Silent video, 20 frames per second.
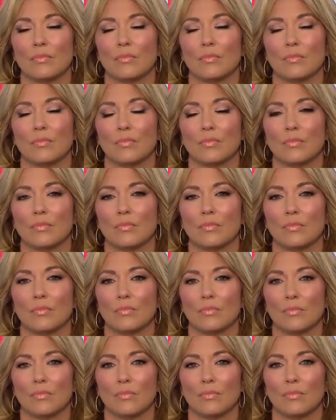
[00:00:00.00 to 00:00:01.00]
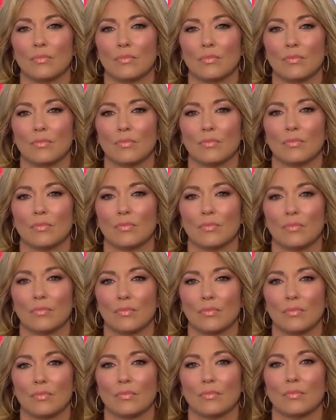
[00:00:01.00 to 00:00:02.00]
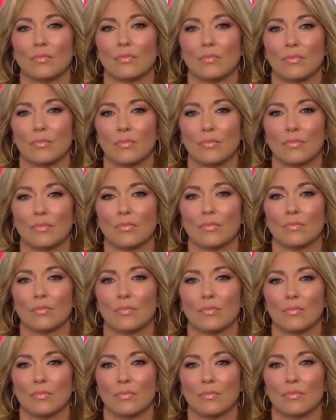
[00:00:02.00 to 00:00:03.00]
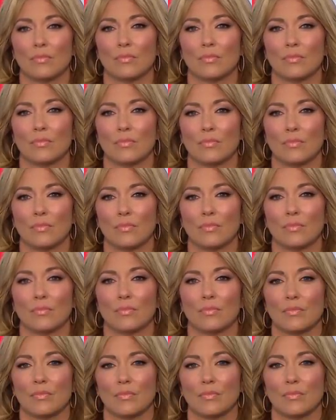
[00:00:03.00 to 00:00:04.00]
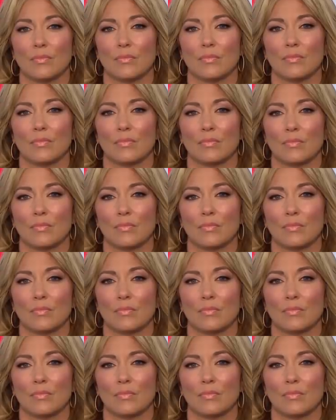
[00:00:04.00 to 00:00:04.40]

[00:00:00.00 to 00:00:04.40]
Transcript: The person shown says nothing.